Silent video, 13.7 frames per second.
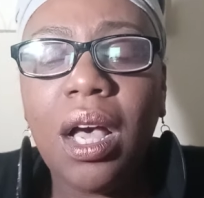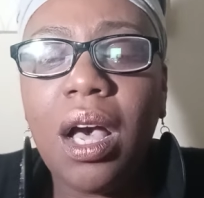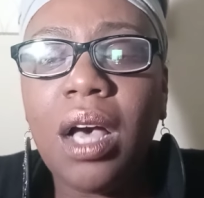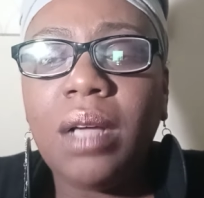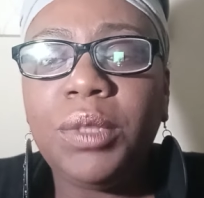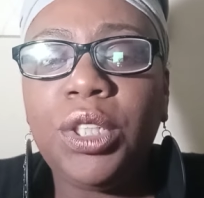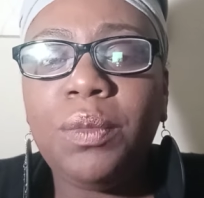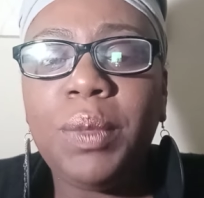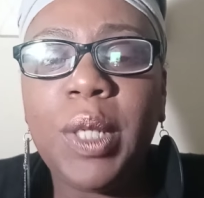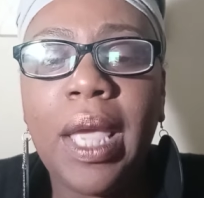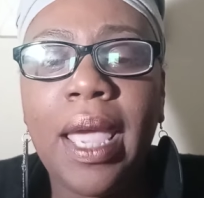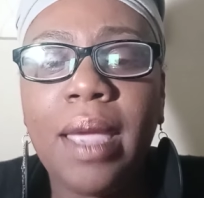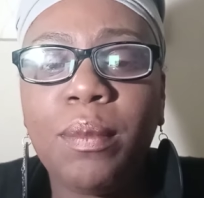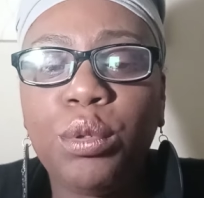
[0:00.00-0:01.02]
To
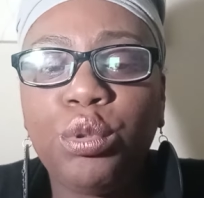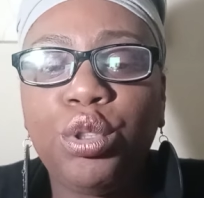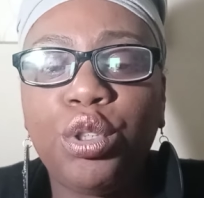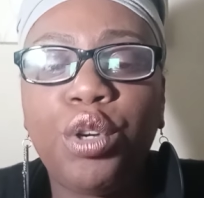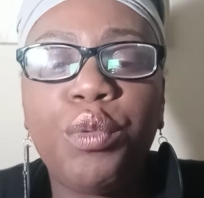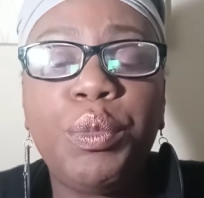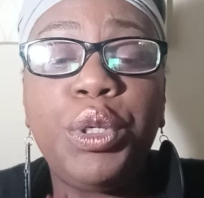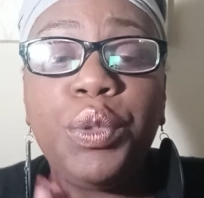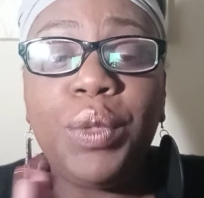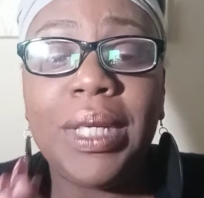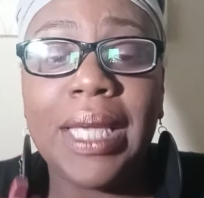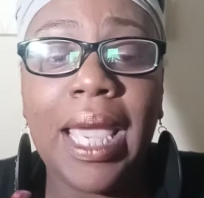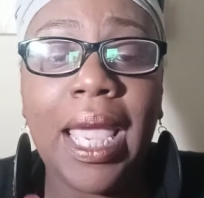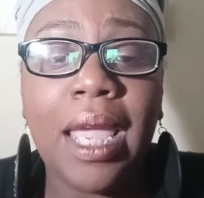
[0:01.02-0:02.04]
be able to
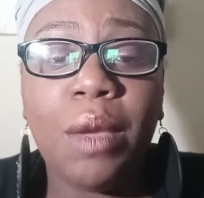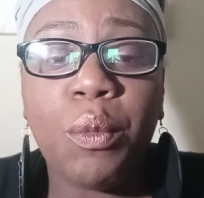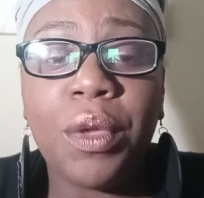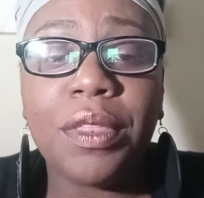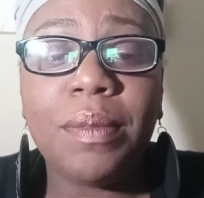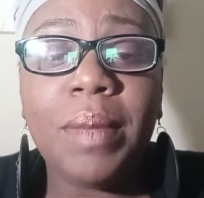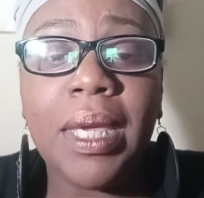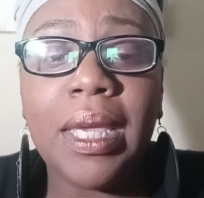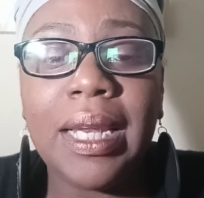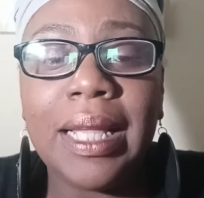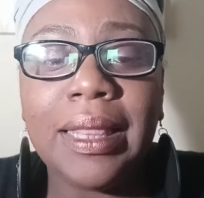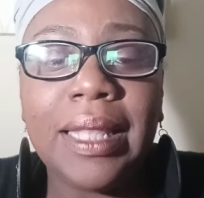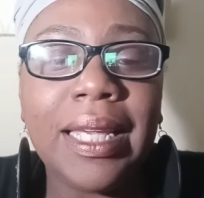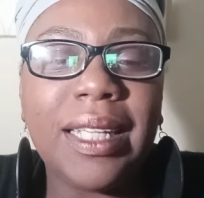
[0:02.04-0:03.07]
communicate with me. And
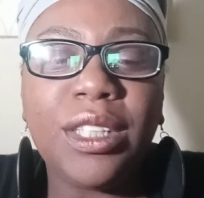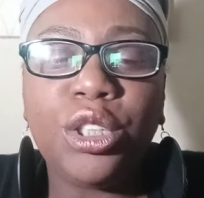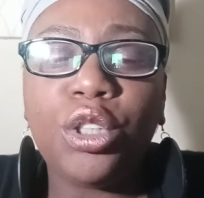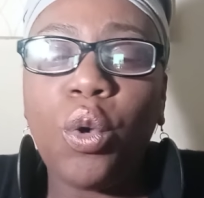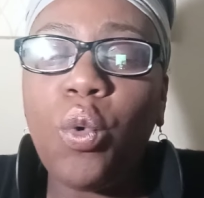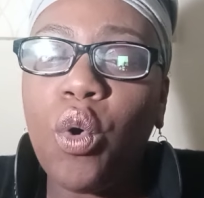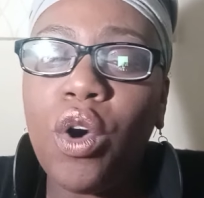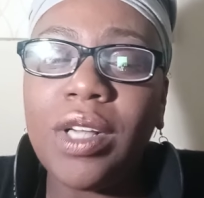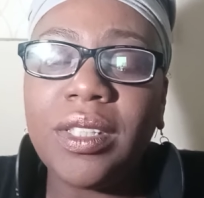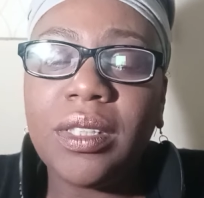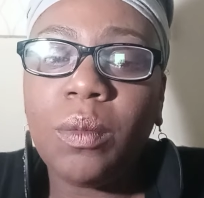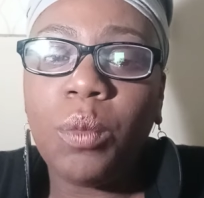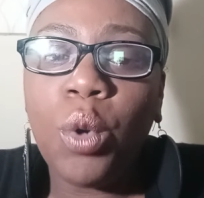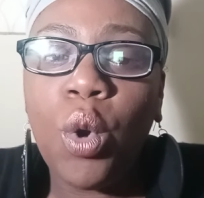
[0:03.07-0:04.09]
I think it's so
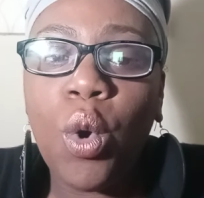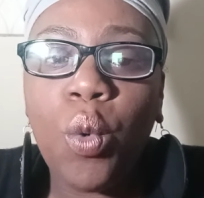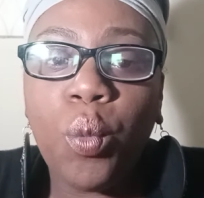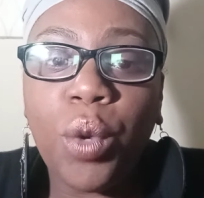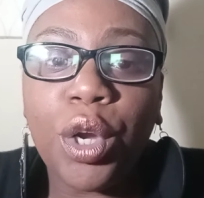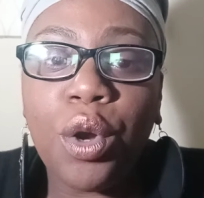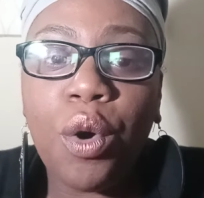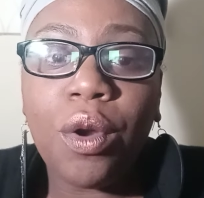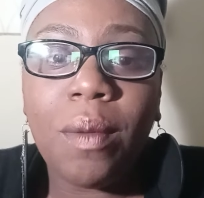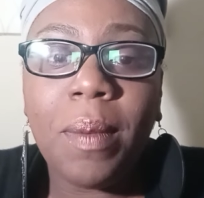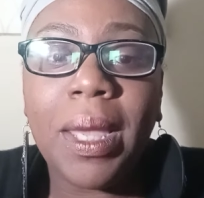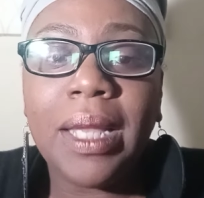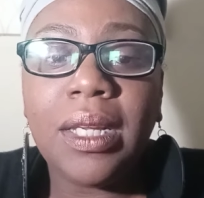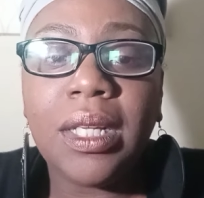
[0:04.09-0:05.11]
awesome when
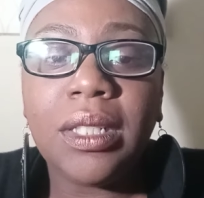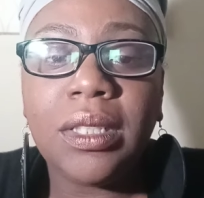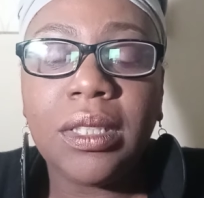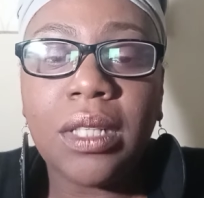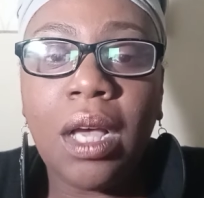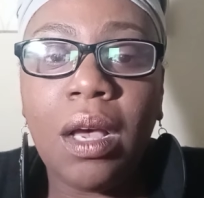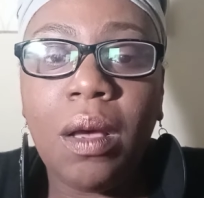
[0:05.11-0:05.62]
codependents